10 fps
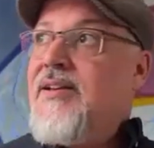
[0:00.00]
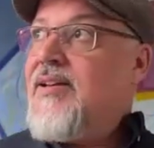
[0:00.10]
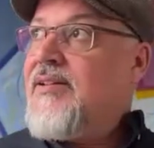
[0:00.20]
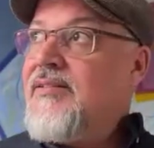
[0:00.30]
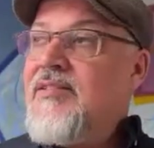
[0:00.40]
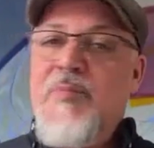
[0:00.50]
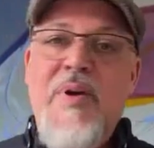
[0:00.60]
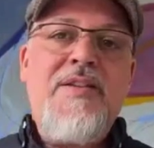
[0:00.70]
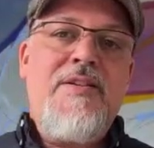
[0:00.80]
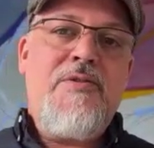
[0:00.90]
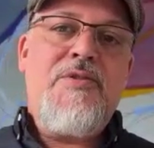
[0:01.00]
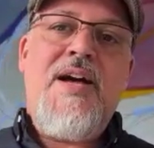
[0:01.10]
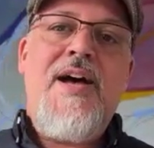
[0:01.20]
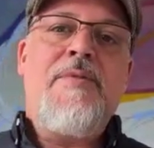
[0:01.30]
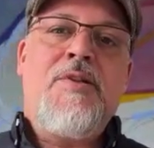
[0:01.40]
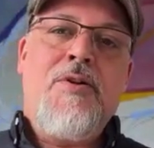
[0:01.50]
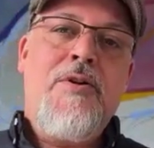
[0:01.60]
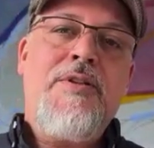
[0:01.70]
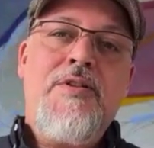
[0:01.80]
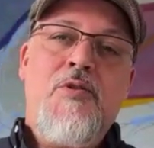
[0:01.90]
can spend a little time and
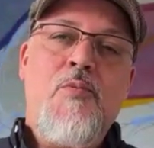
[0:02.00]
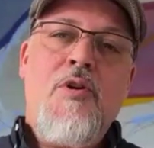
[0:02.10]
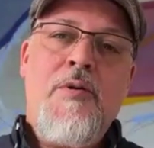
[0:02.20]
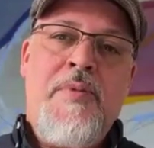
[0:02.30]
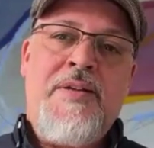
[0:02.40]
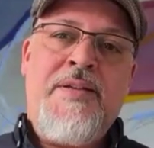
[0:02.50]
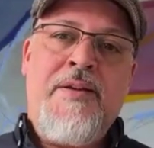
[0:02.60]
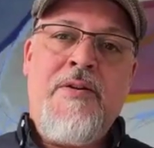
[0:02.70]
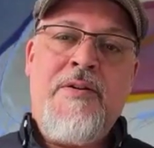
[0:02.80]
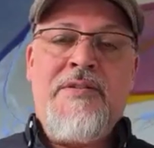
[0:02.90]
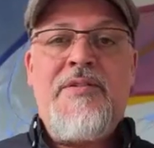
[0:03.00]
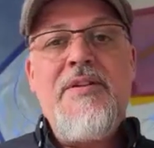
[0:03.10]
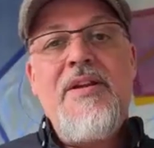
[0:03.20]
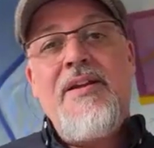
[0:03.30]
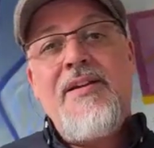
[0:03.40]
learn a little more about that artist,